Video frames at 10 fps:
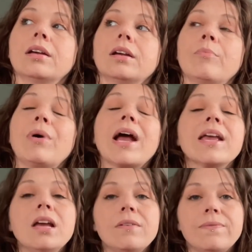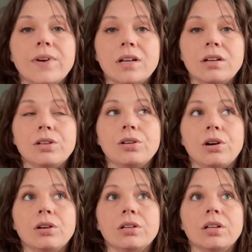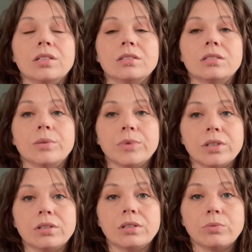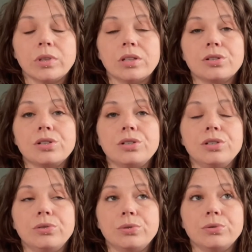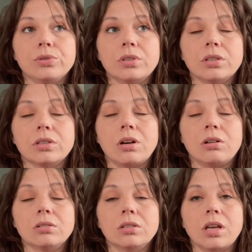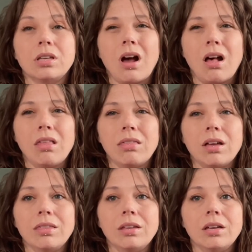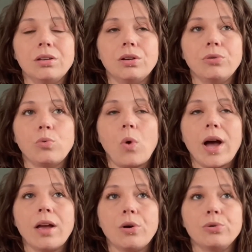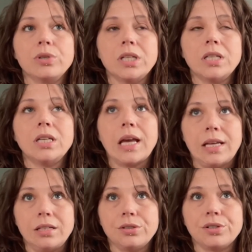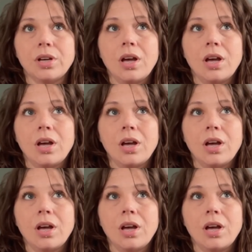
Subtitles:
But I can't find a yarn that's similar to the one that she used. It's called Yoth, I think, Yoth, Y-O-T-H.